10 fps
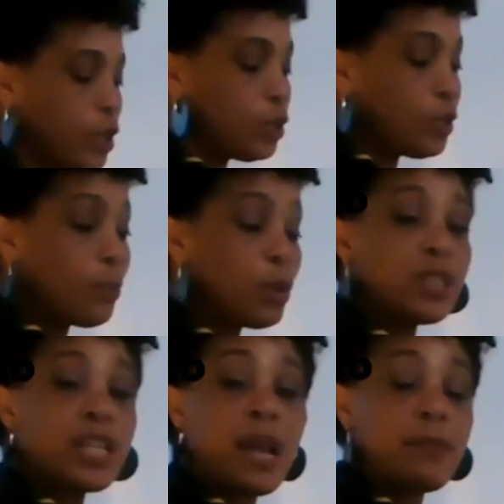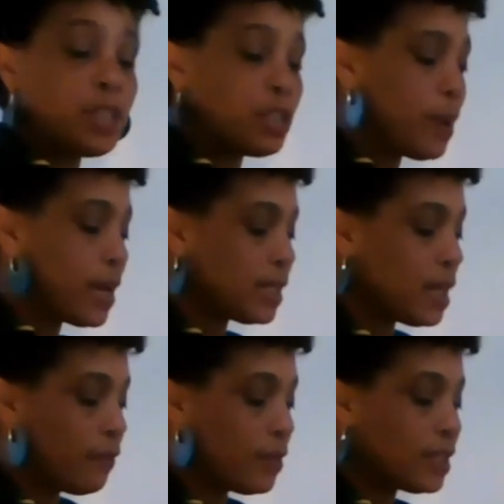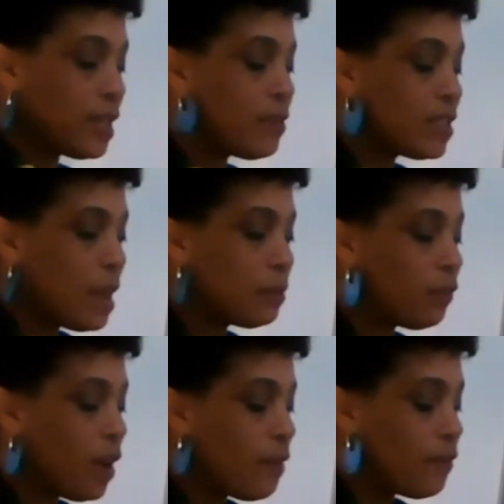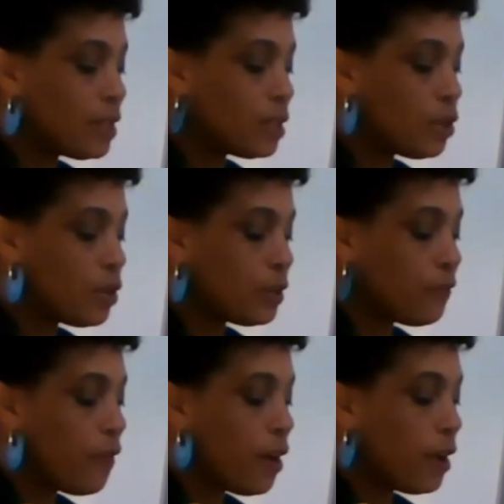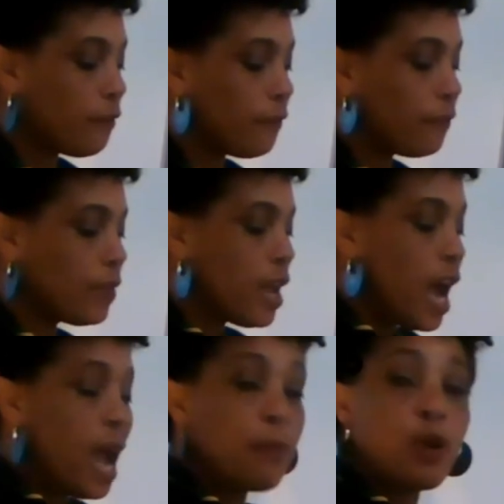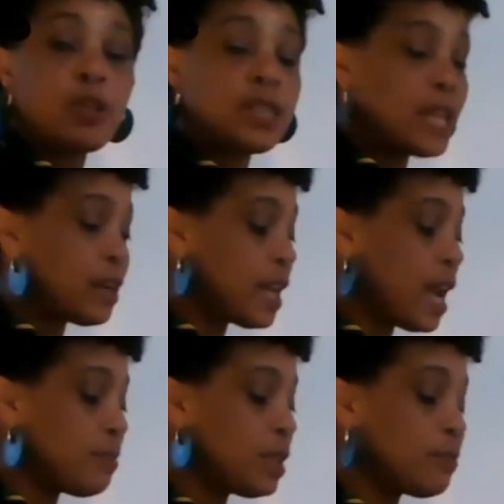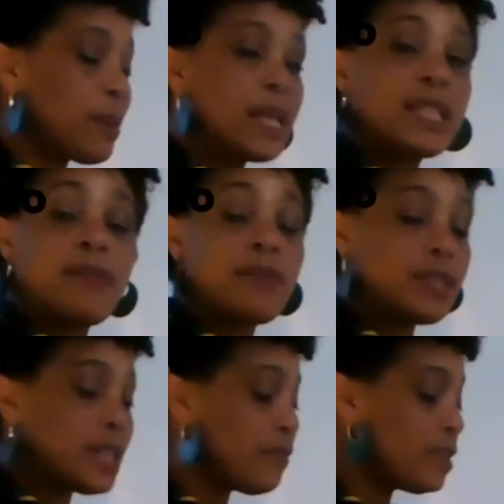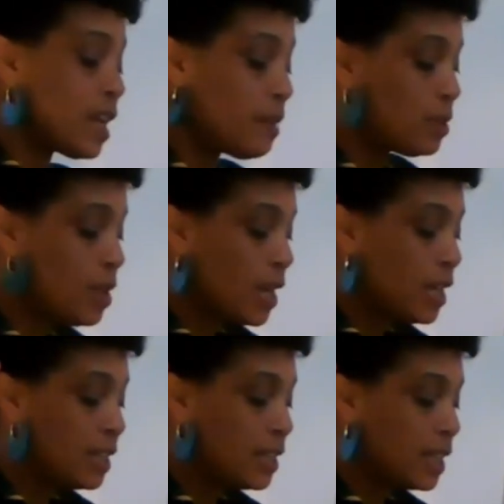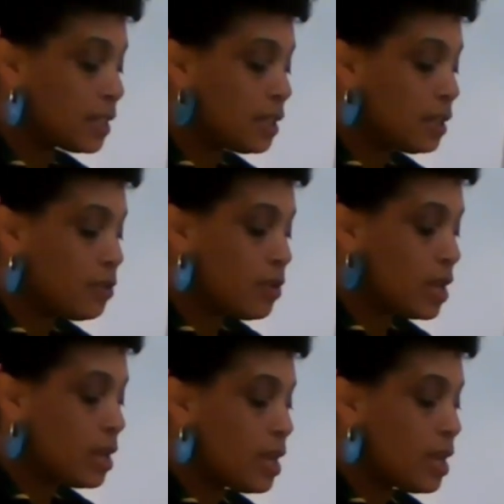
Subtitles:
So I'm going to times this by 7. 7 times 5 is 35. I'm going to times this by 7. 7 times 9 is 63.